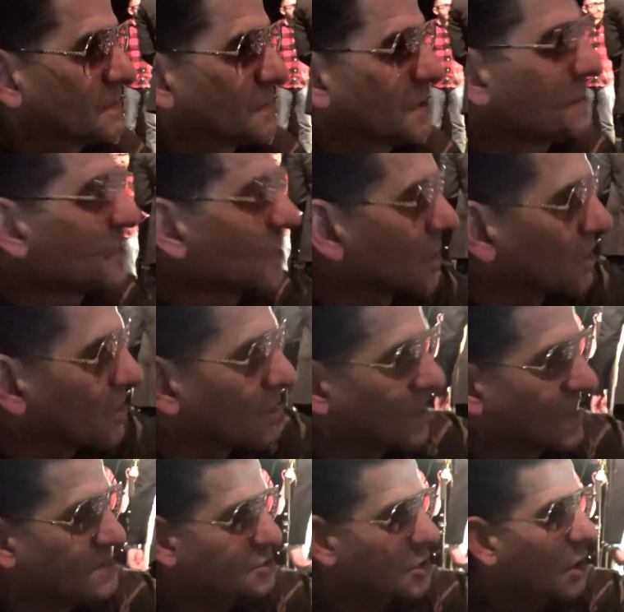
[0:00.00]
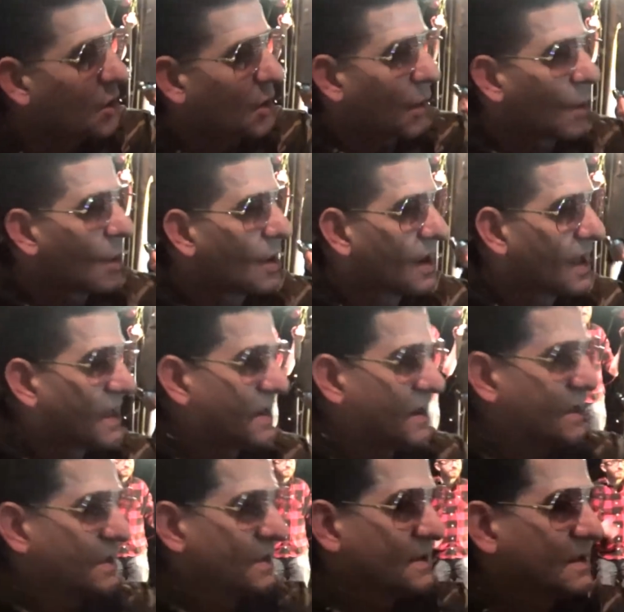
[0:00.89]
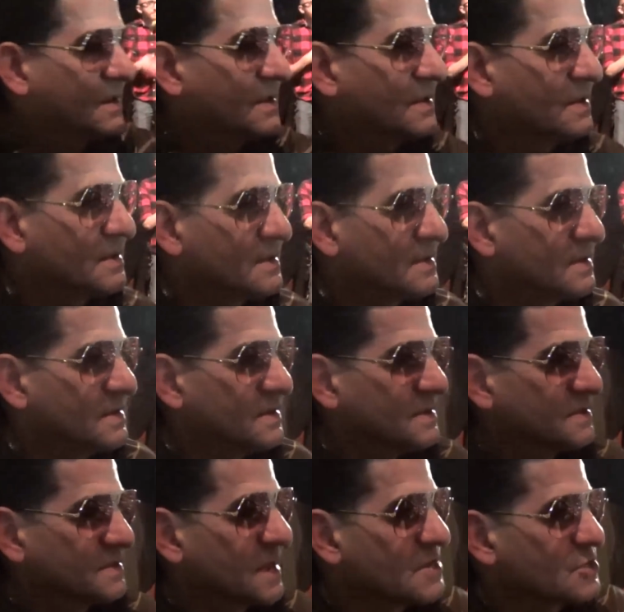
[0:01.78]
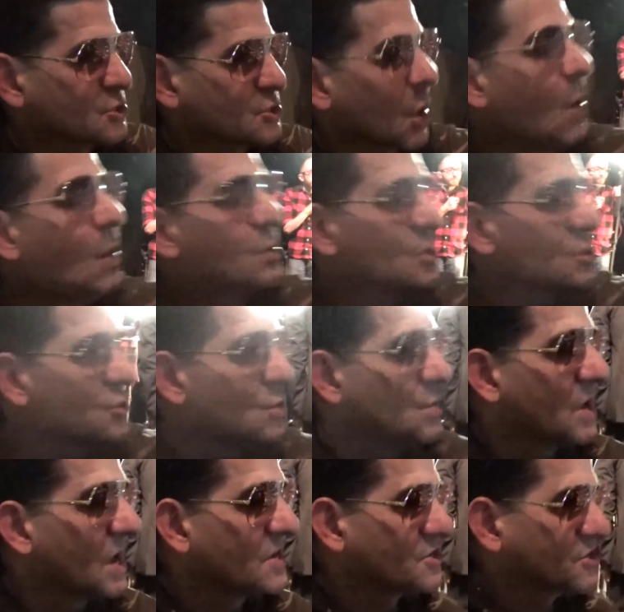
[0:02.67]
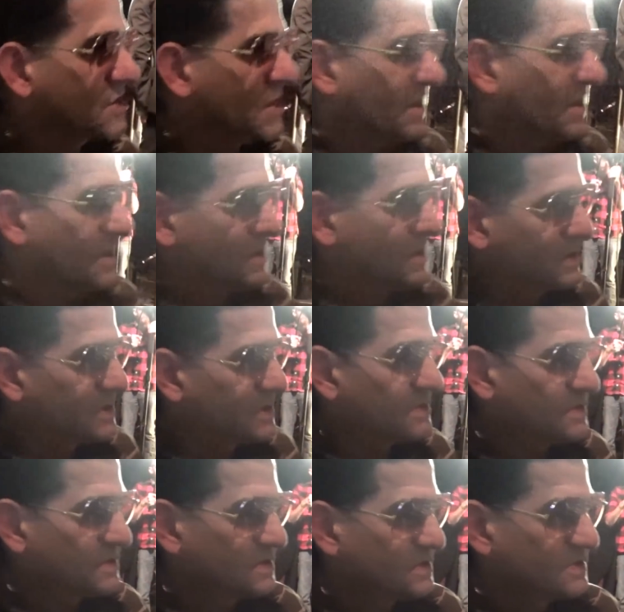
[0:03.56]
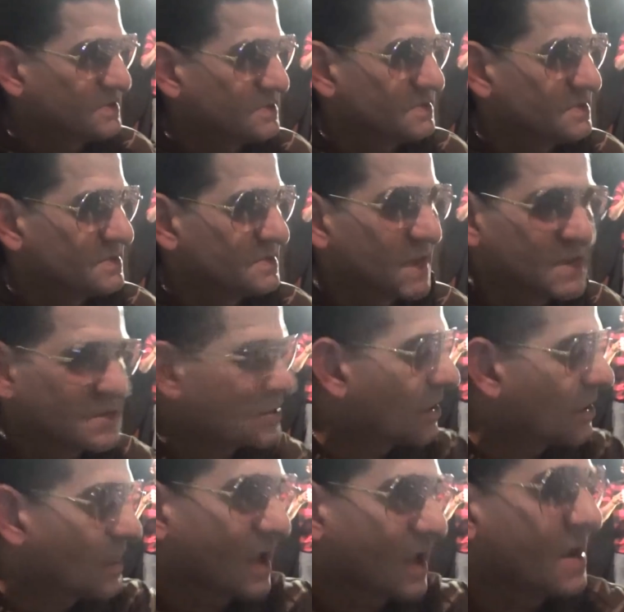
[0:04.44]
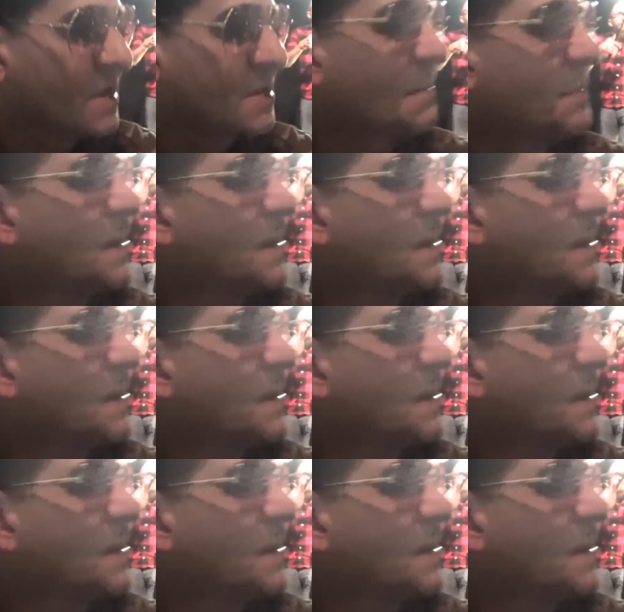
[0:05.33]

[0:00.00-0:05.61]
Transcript: People don't know that's all coordinated. They told to do that shit. That's all that is.